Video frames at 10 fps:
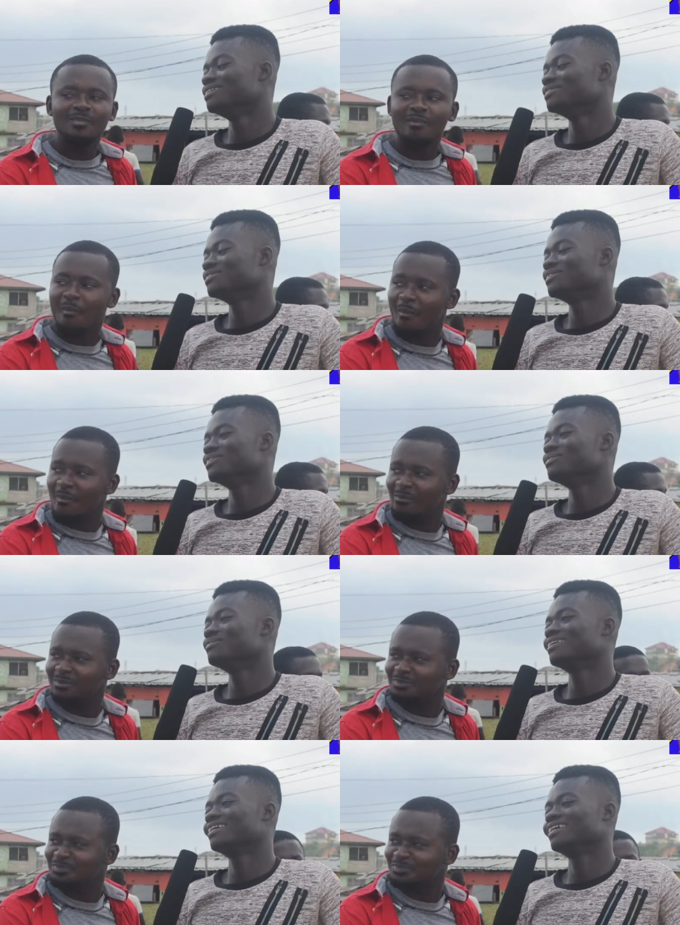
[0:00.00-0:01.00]

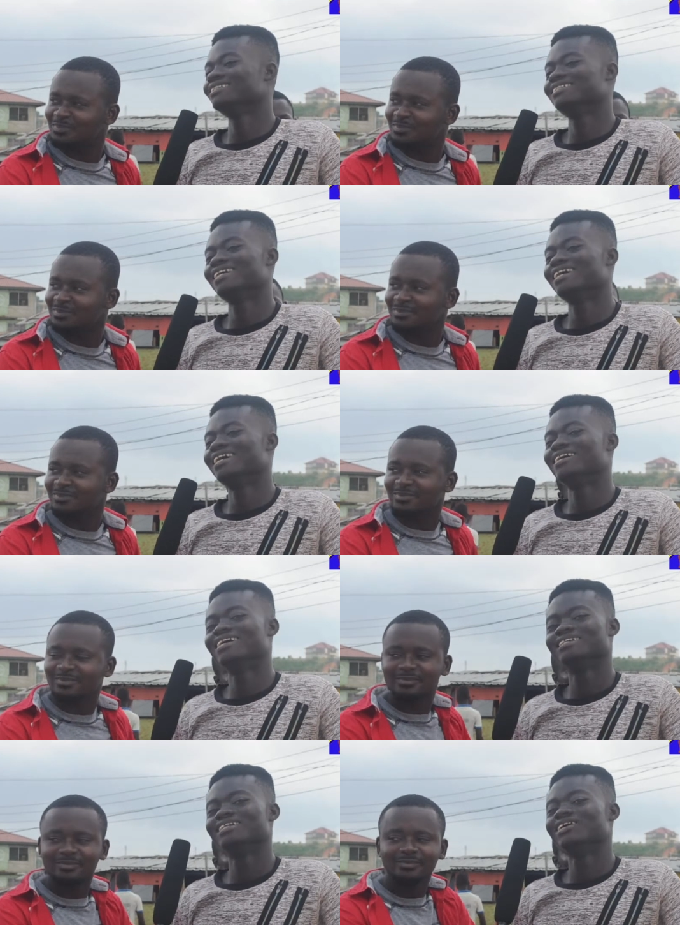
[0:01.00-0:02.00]
Speaker 1: look at
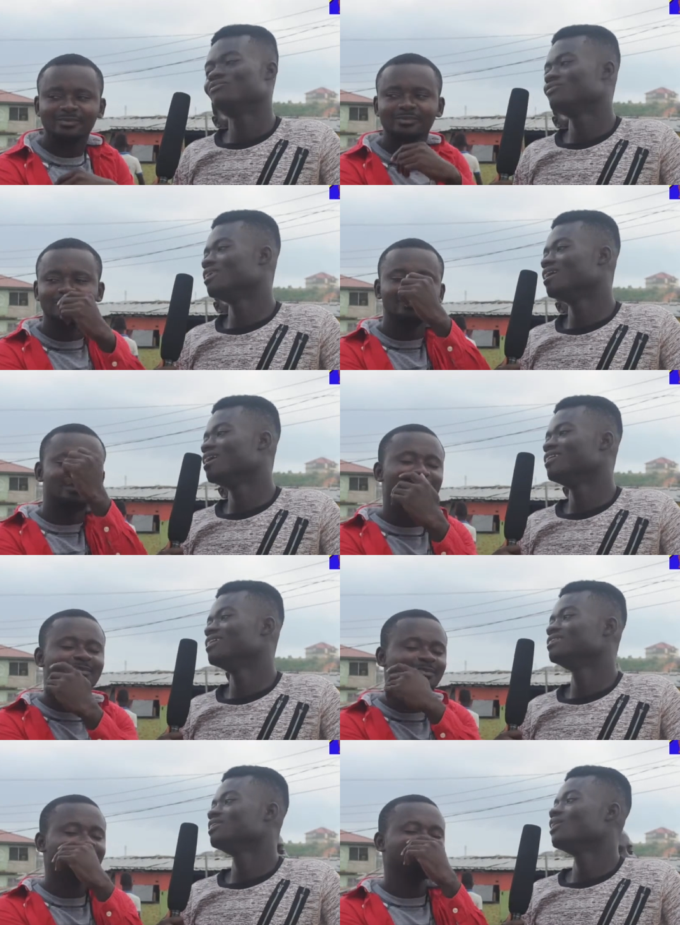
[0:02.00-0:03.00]

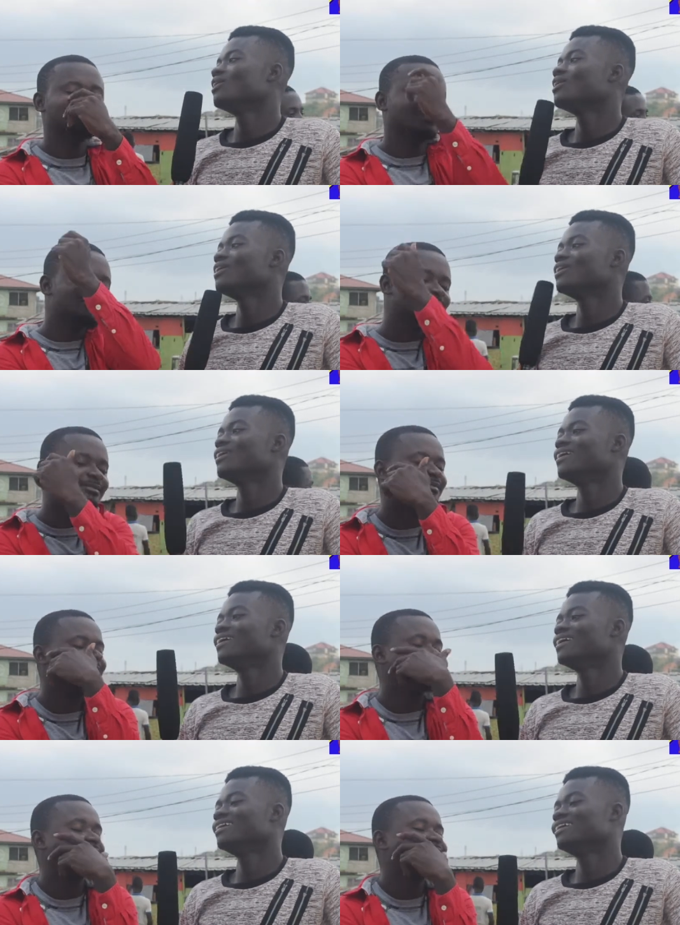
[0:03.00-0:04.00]
share us,
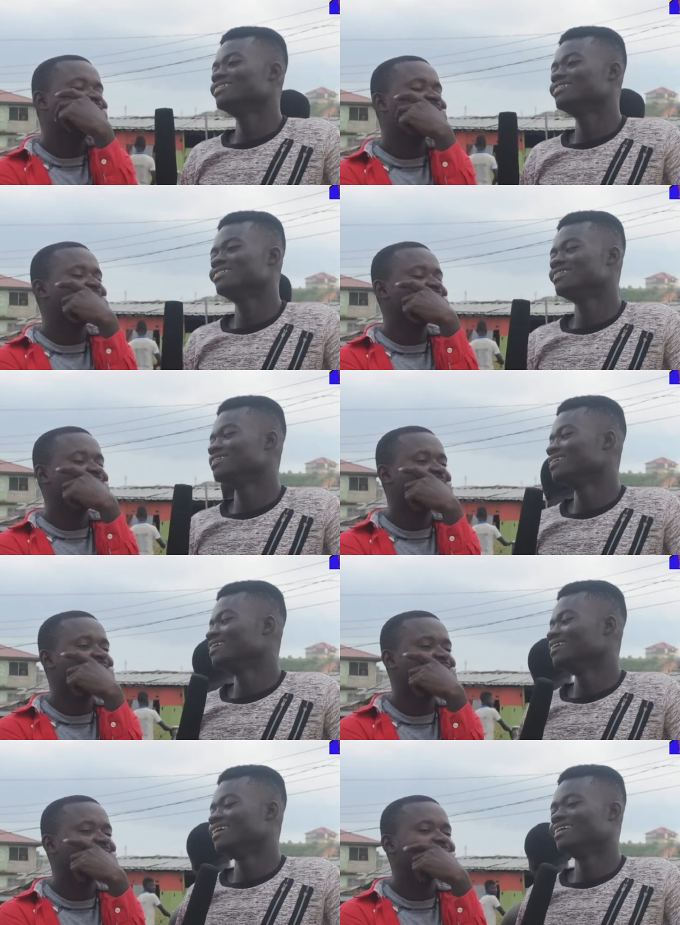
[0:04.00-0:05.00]
honesty,
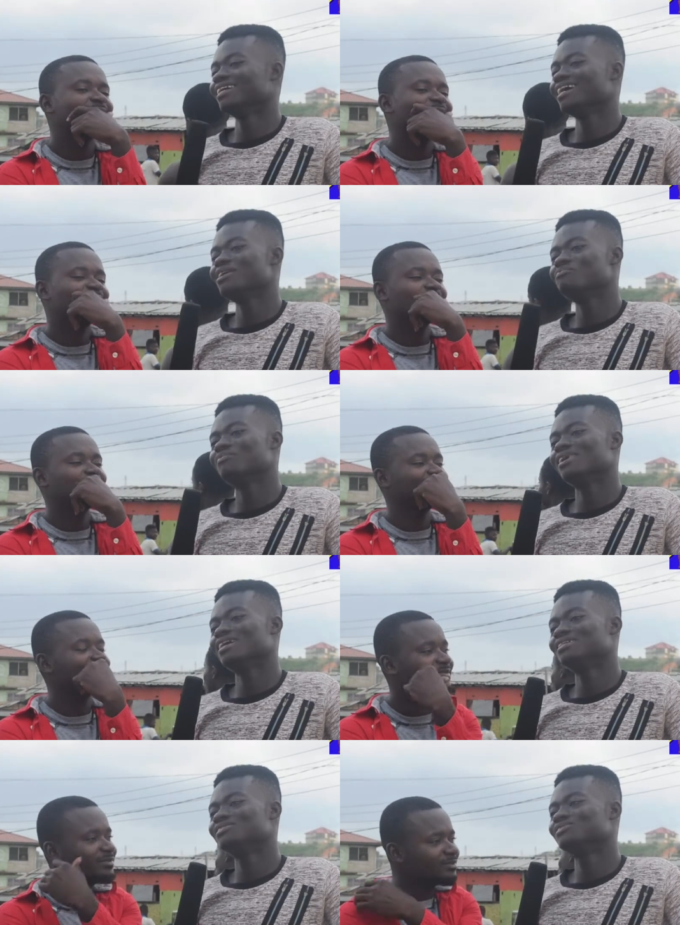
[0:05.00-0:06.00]
and help
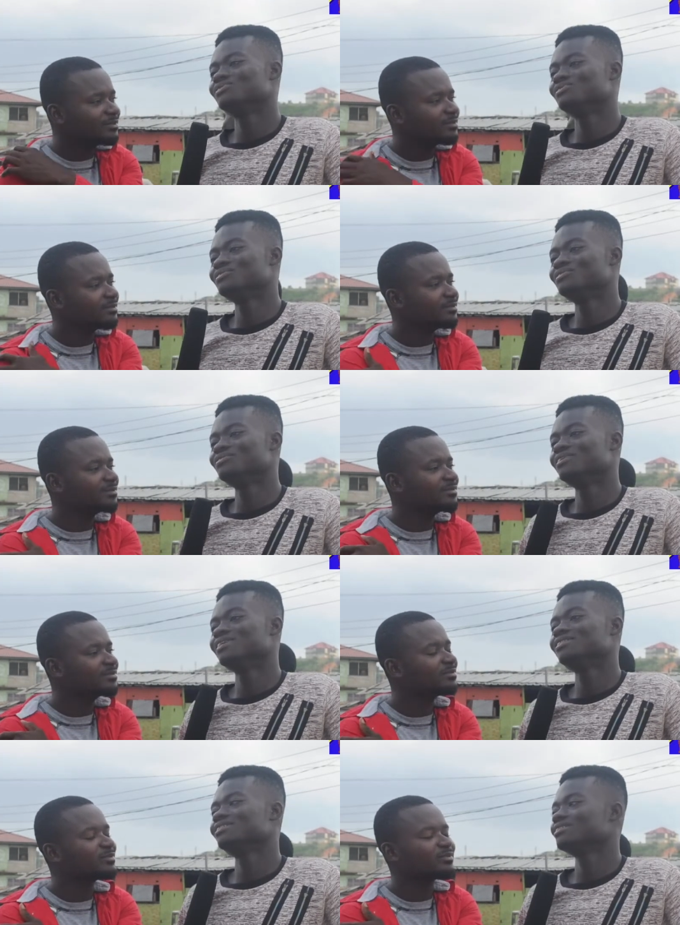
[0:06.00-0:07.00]
us to
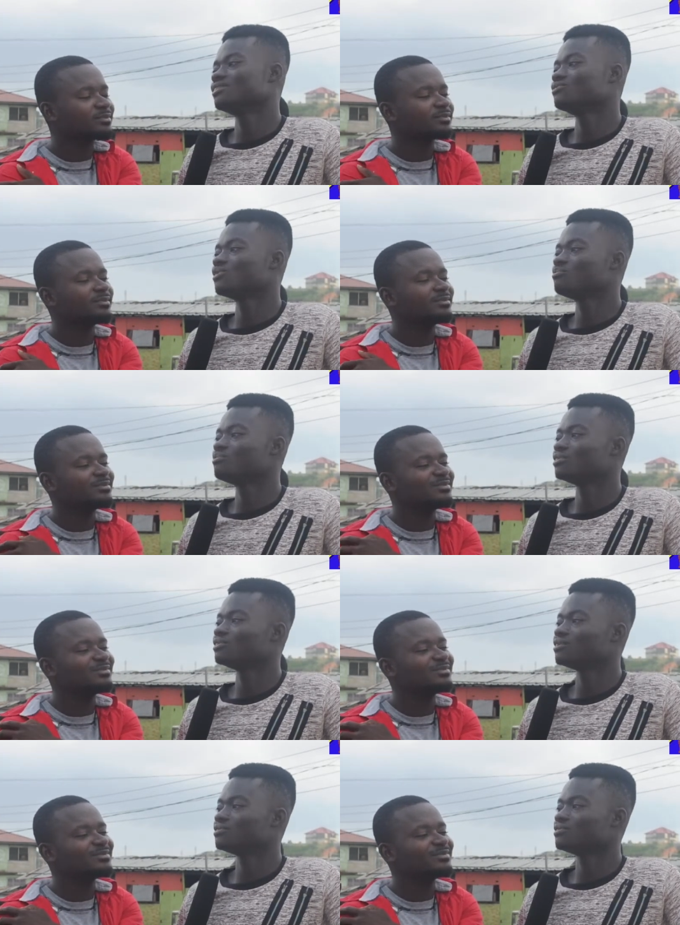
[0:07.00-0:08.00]
raise this
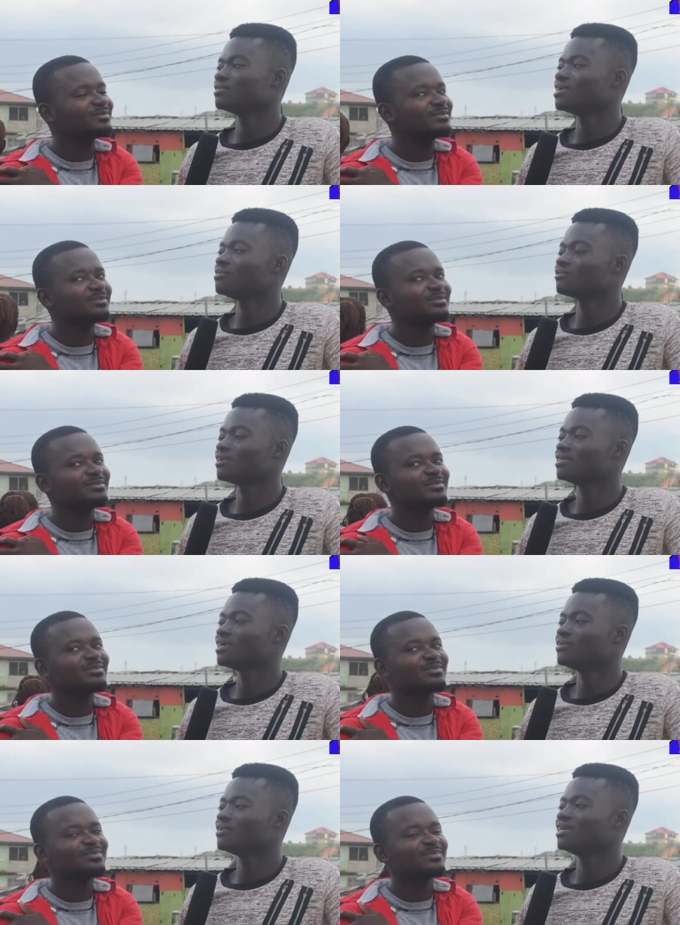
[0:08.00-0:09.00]
precious and so on
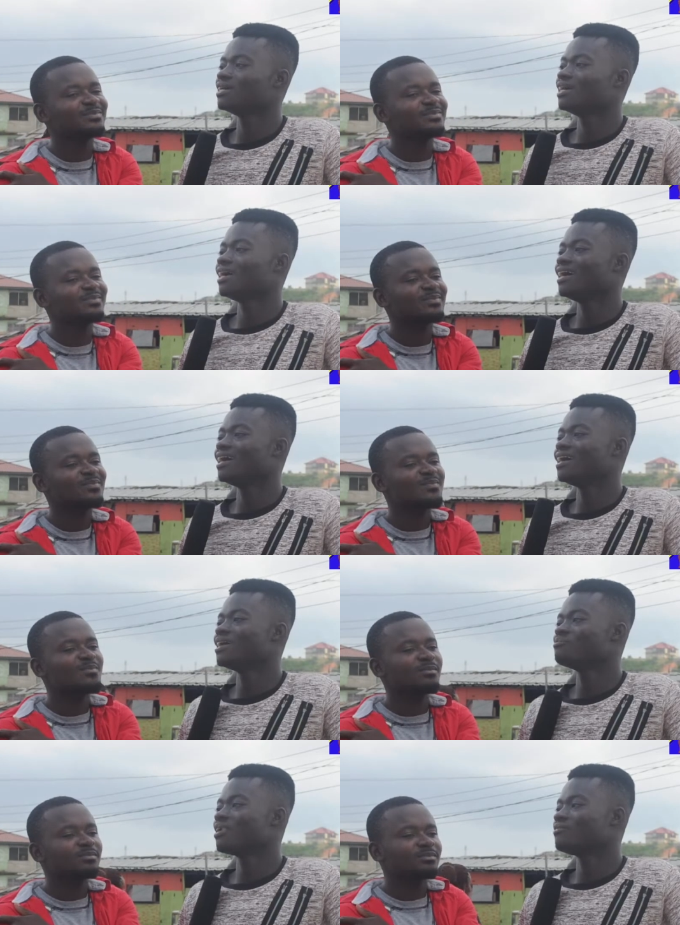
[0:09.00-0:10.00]
that we
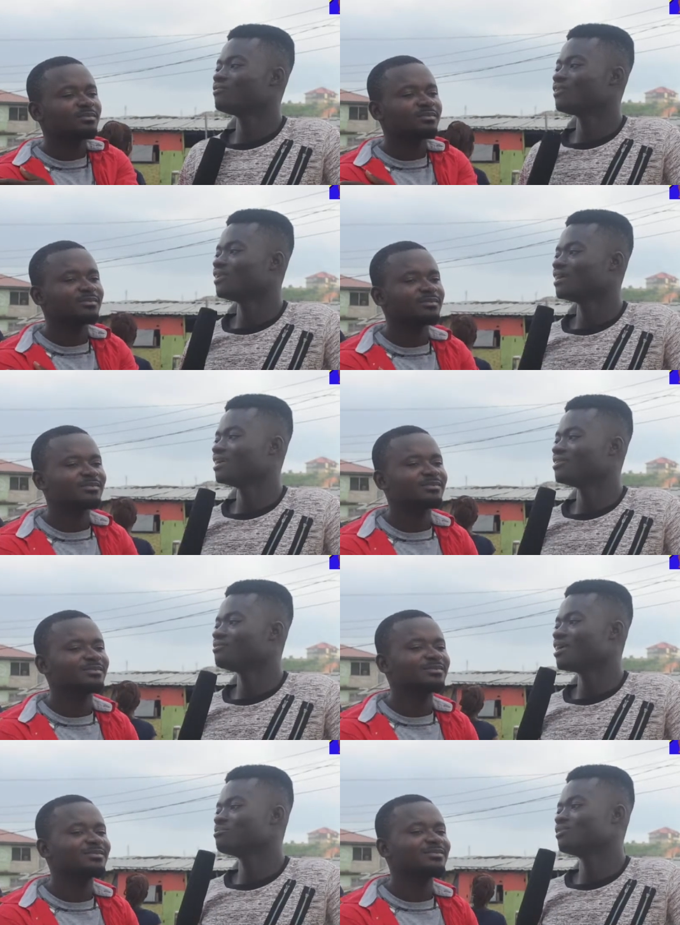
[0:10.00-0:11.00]
am I
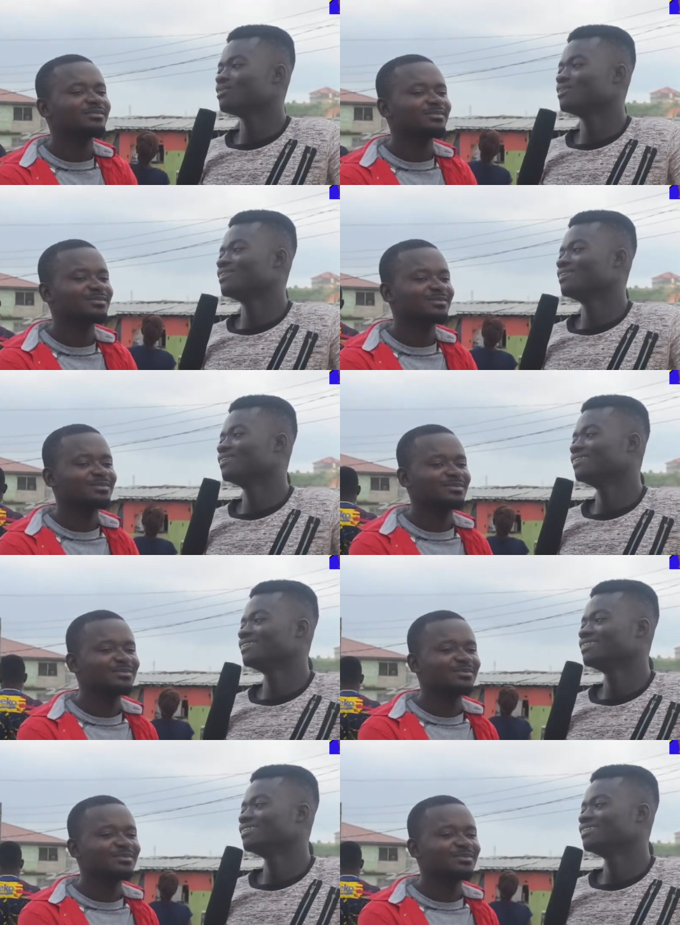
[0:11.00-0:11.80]
forevermore.